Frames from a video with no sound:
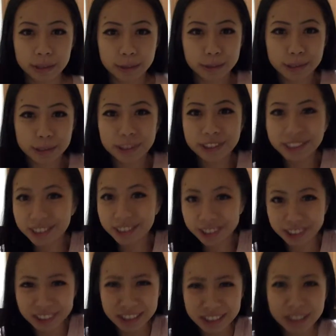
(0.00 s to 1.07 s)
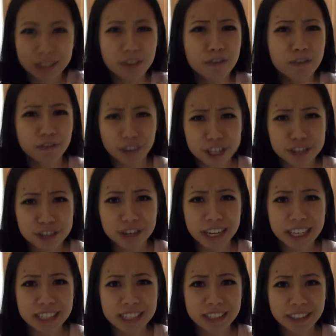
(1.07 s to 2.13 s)
Weren't those just so
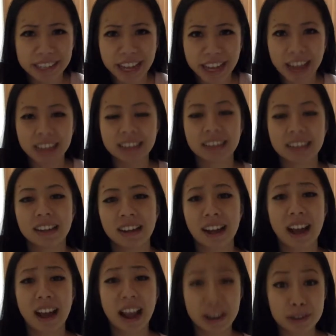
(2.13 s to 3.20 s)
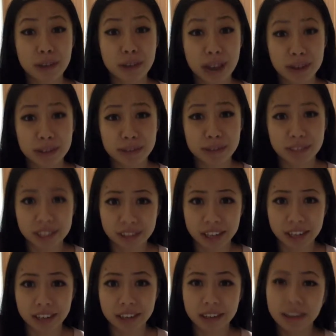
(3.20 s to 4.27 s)
frustrating to look at? I know I was
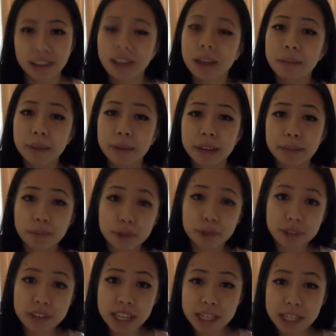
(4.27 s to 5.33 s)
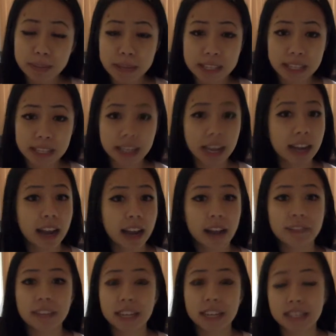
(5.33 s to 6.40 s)
frustrated, but borders and spacing can
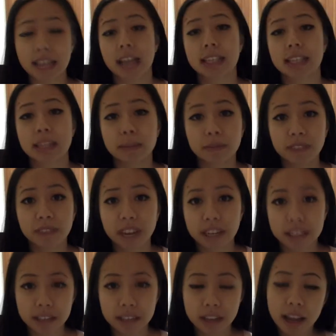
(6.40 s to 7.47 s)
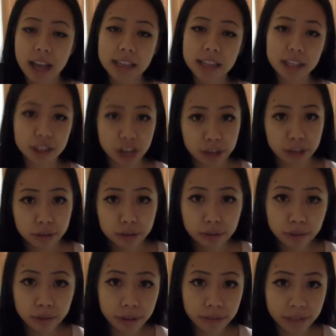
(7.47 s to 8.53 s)
have the exact same effect. As a general
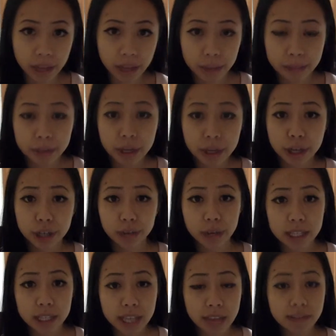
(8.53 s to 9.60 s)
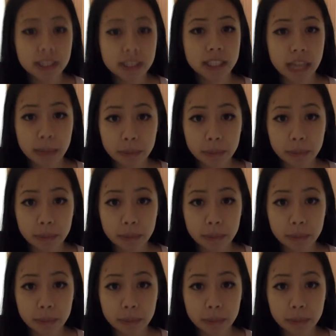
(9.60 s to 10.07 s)
rule of thumb, you want to have the same